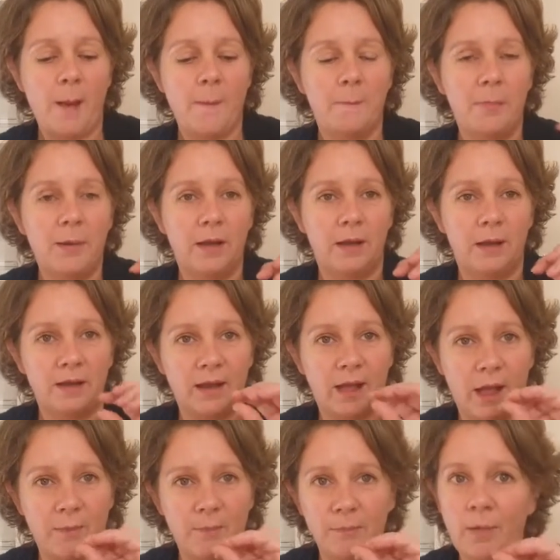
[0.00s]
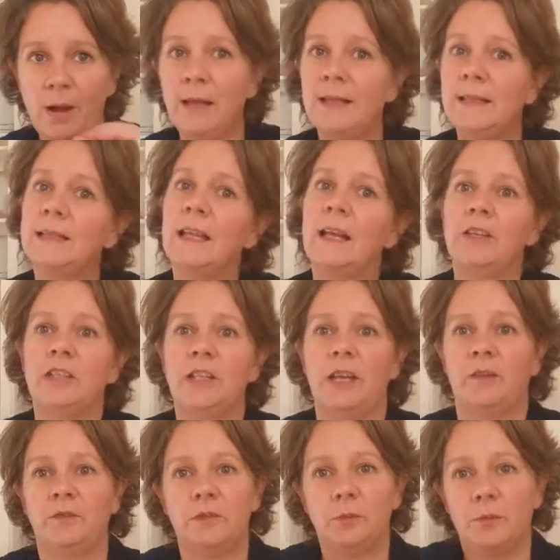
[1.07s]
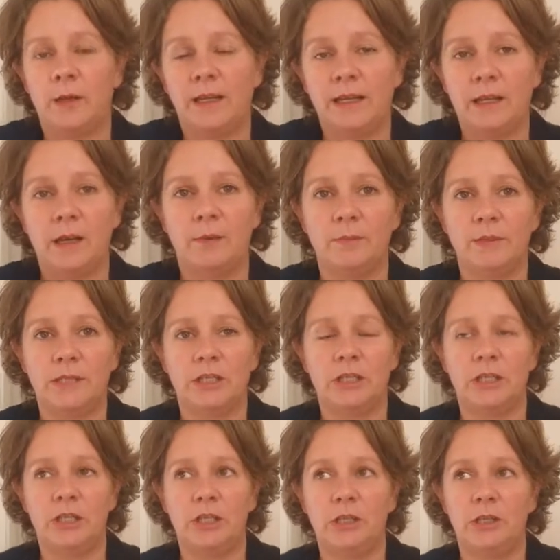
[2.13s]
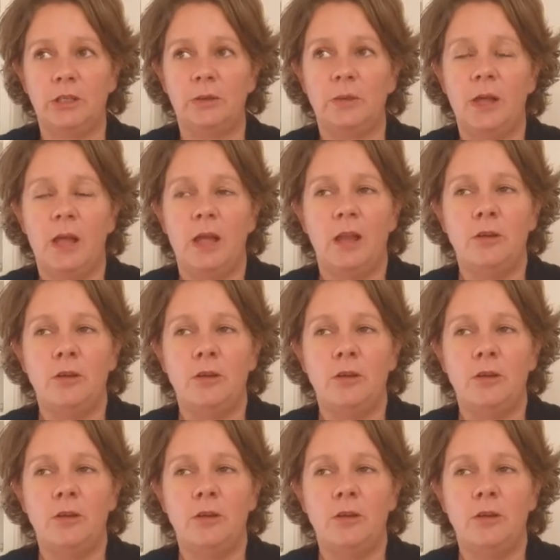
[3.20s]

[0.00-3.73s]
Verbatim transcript: but a mindset shift when it comes to